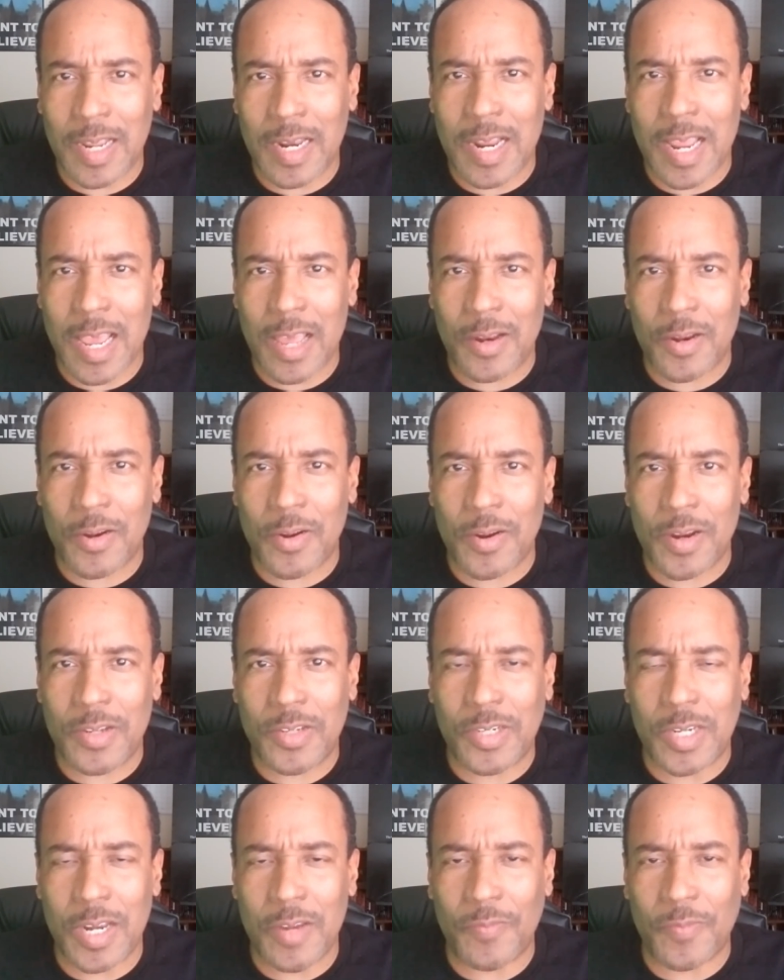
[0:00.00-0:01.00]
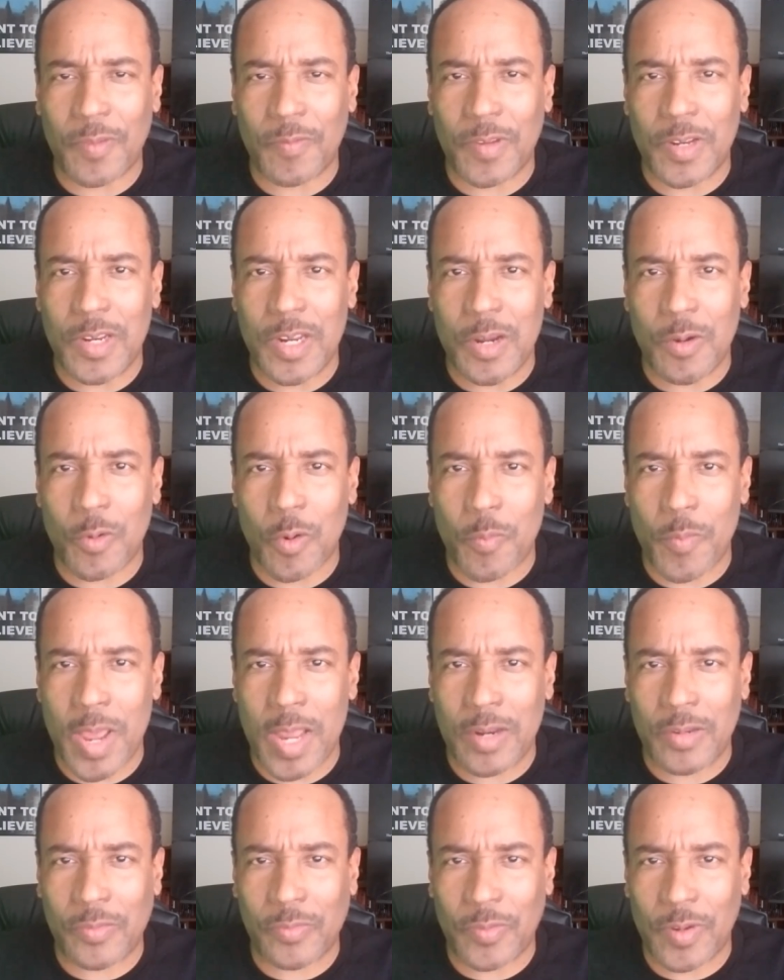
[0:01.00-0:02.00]
the editor in chief of the Negro
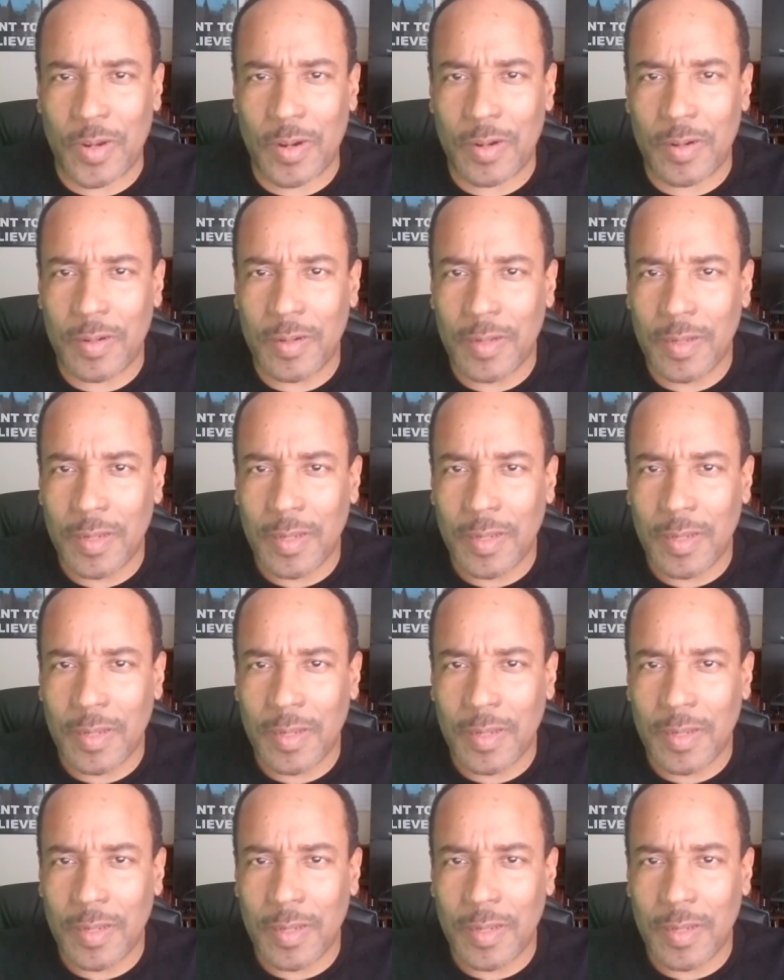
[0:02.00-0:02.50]
Manosphere.